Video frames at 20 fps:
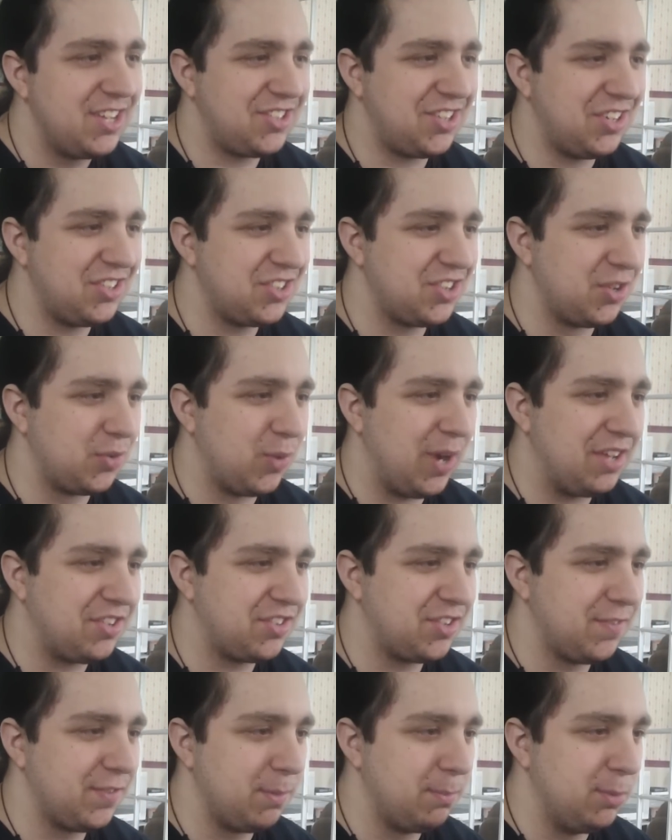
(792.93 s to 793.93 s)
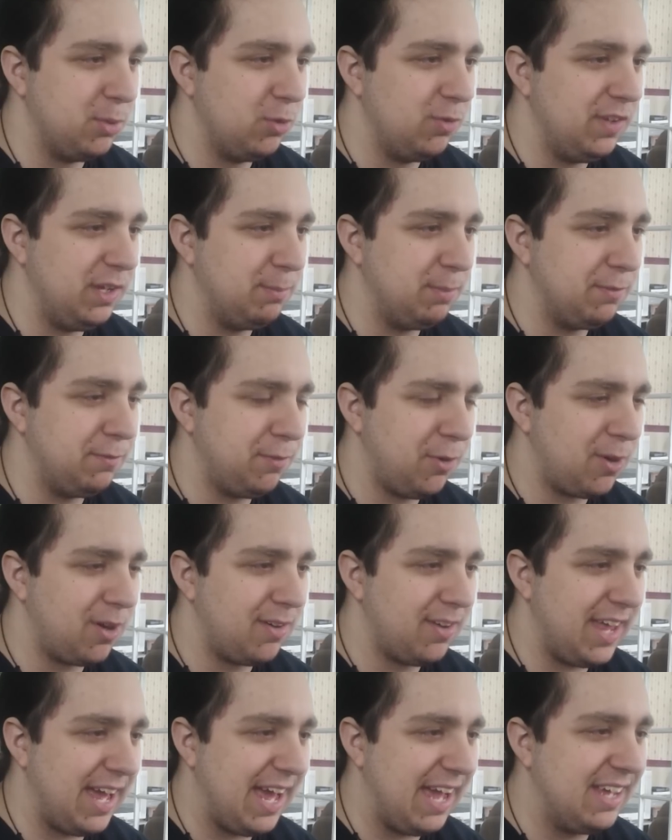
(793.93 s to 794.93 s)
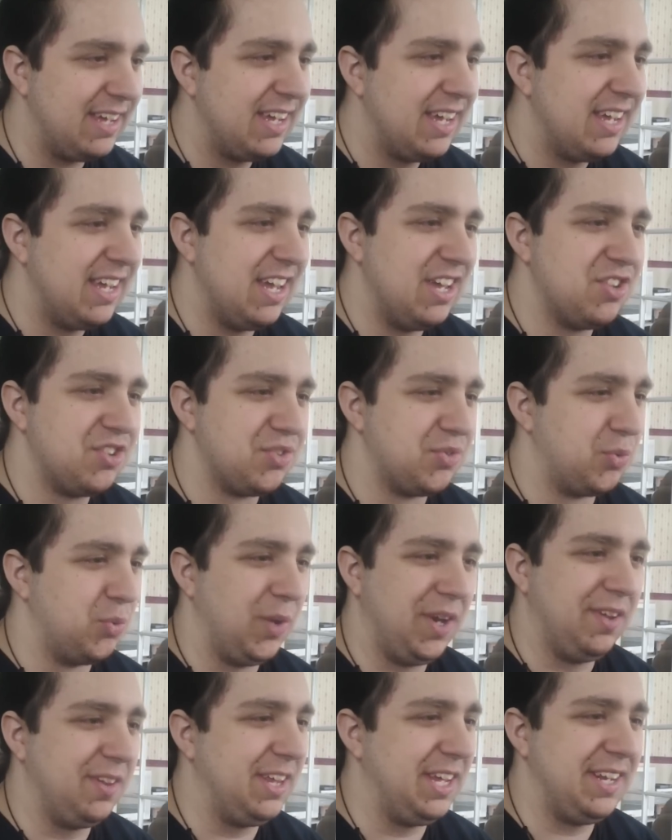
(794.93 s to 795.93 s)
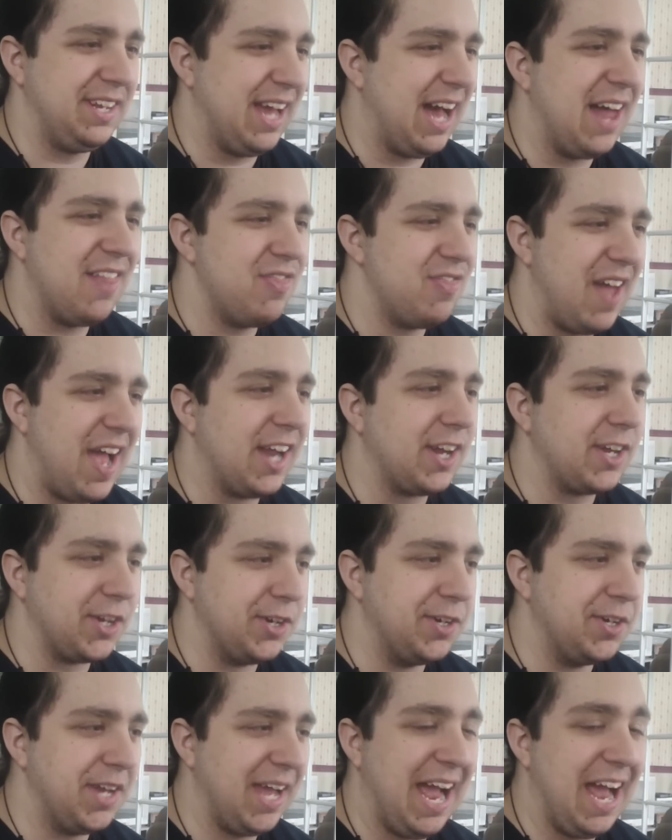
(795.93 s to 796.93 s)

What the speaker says: since the rest of the movie before that is really not that good,